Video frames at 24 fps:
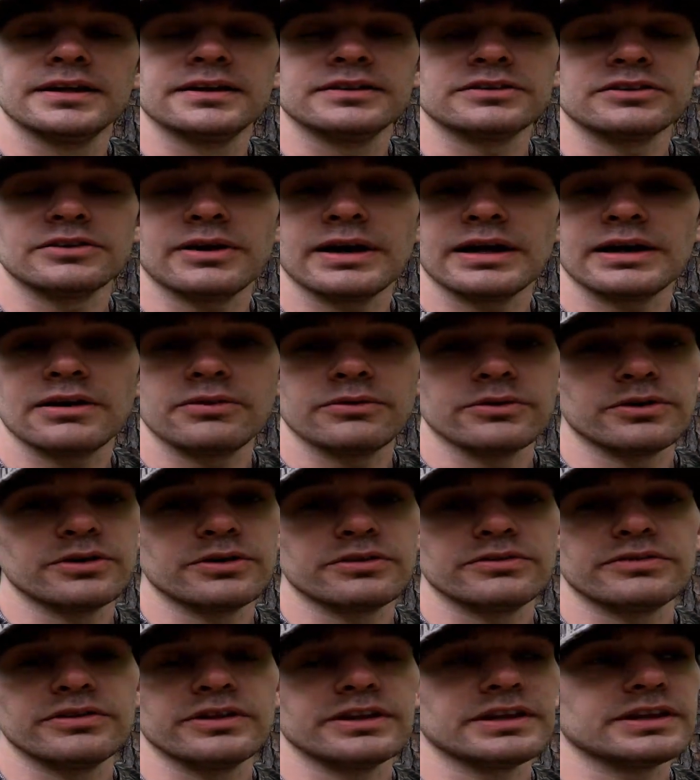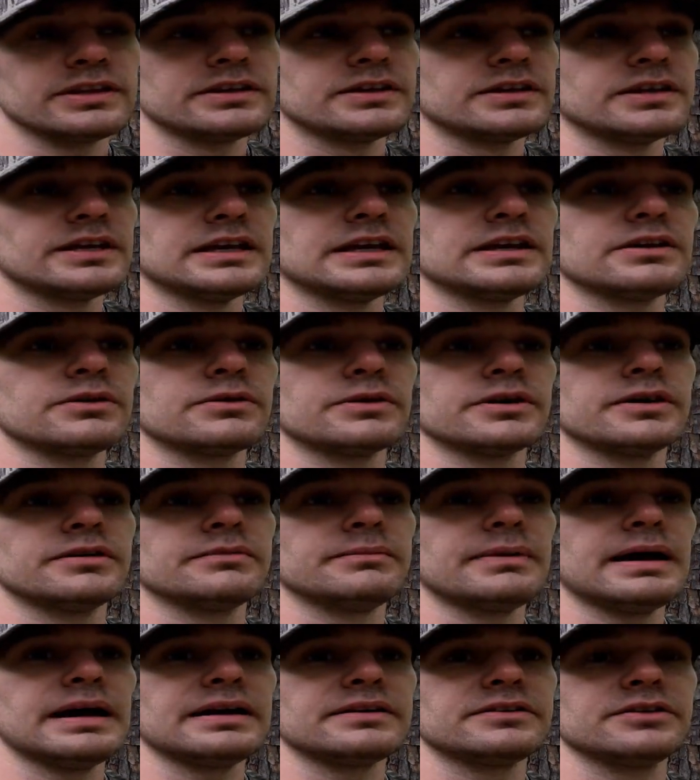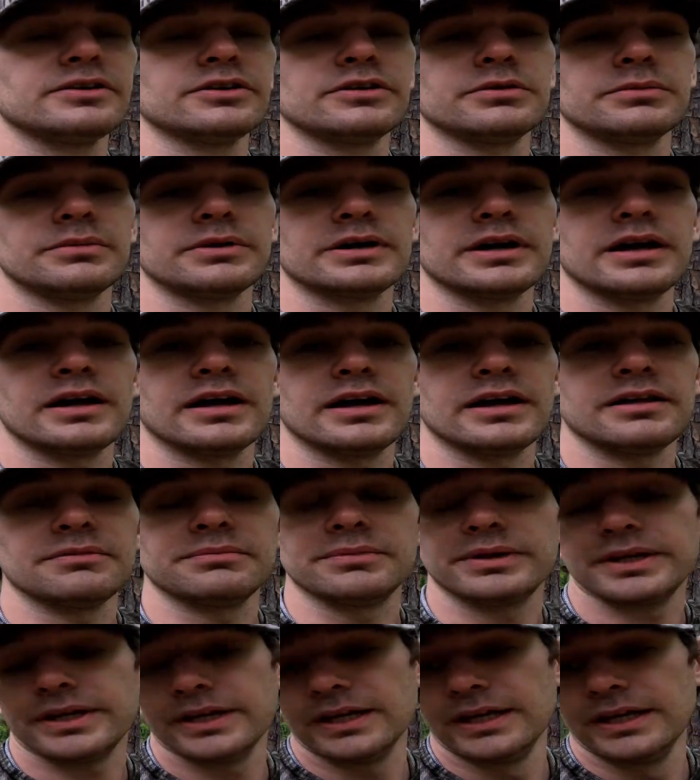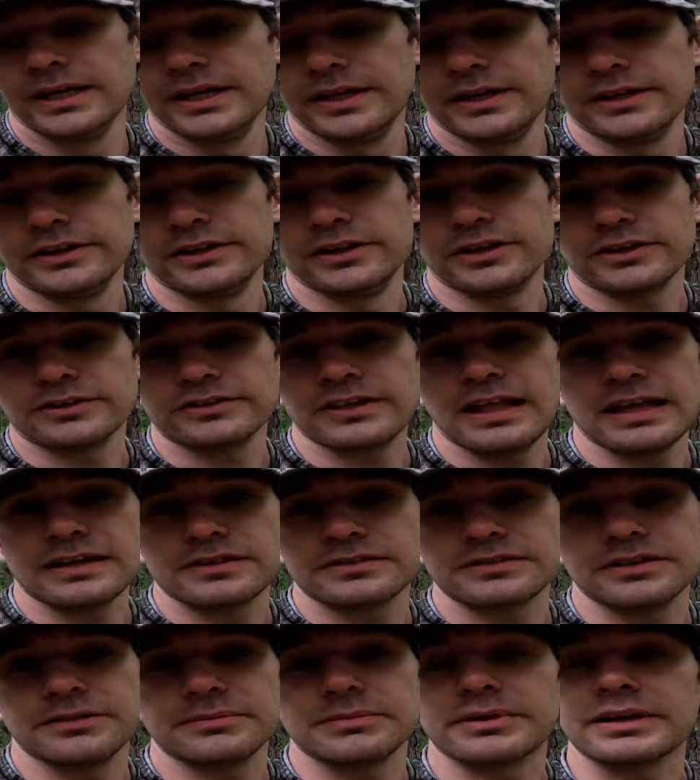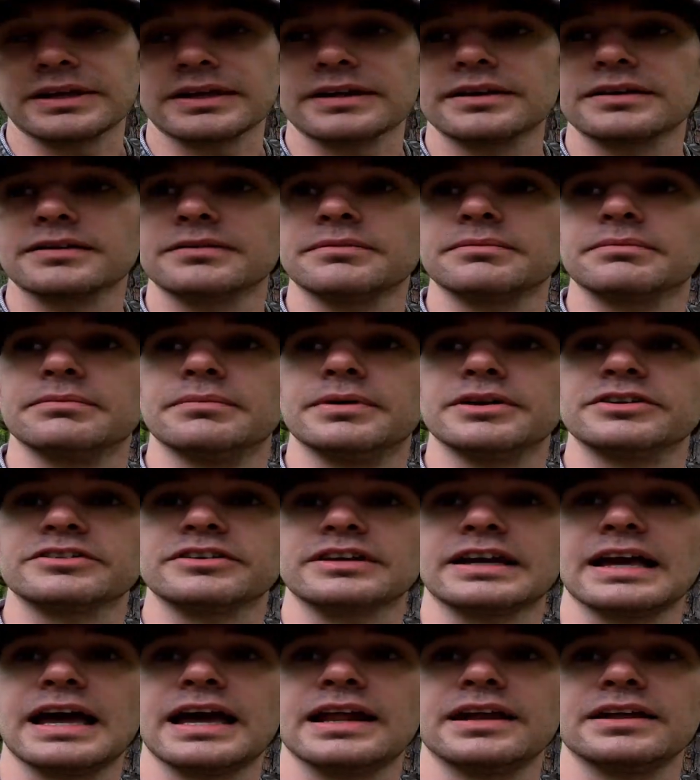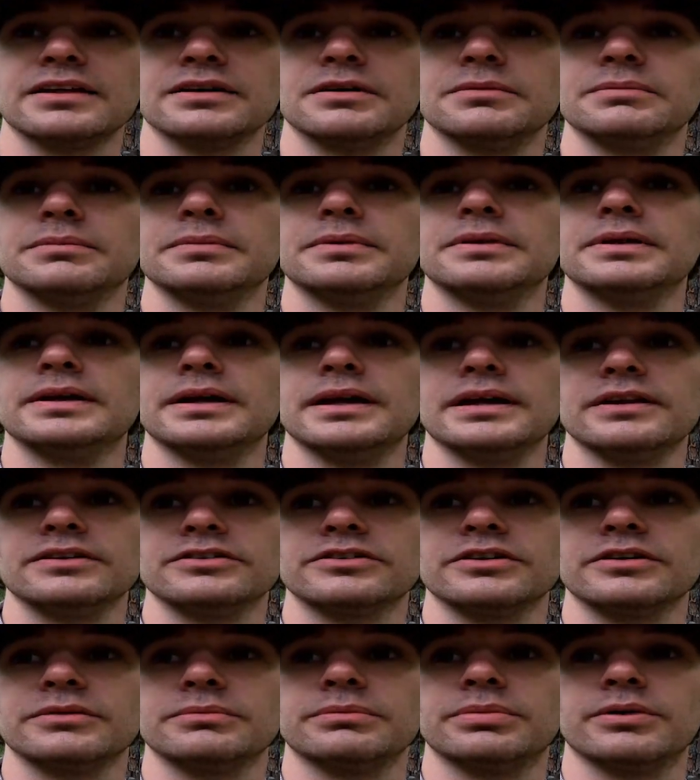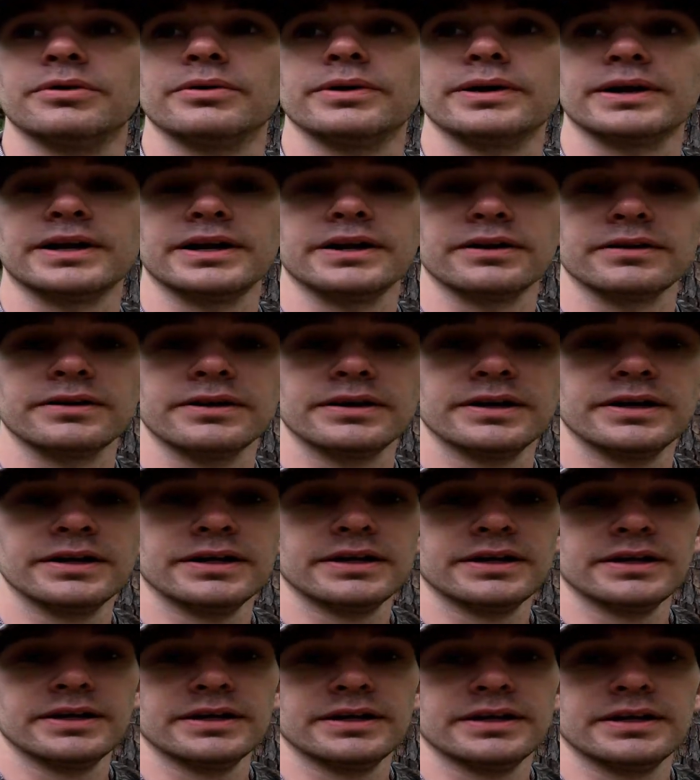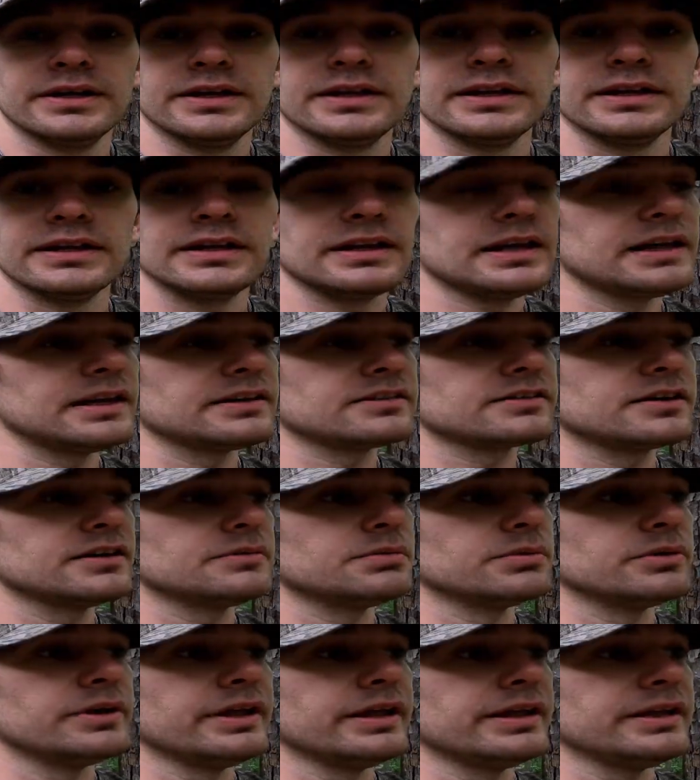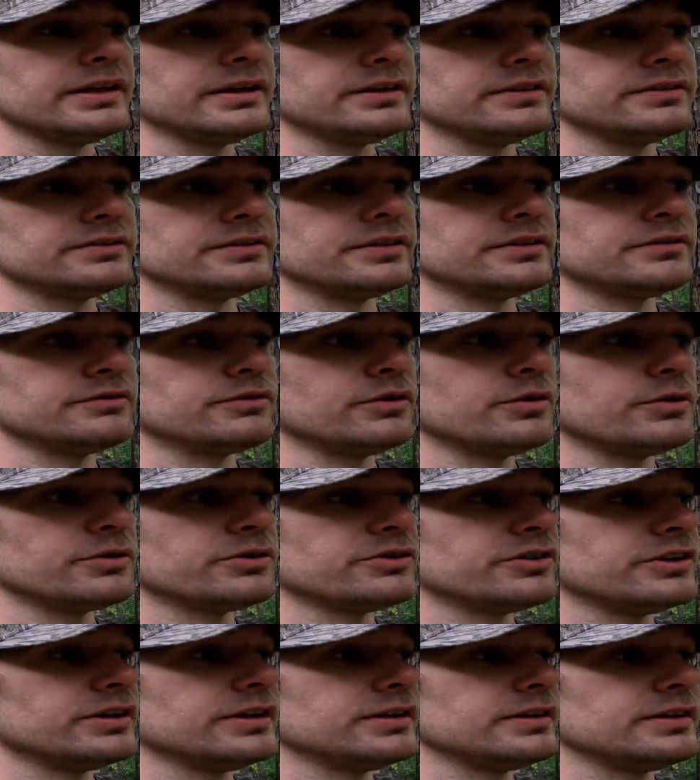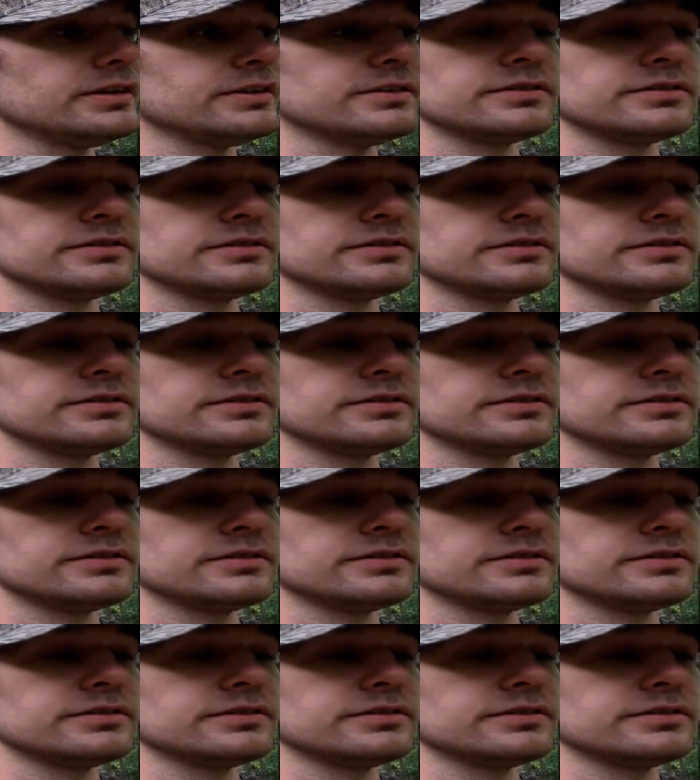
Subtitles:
So I don't know if the hen will come back to them or not, but looks like something must have got in them at some point here in the last couple of days, unfortunately.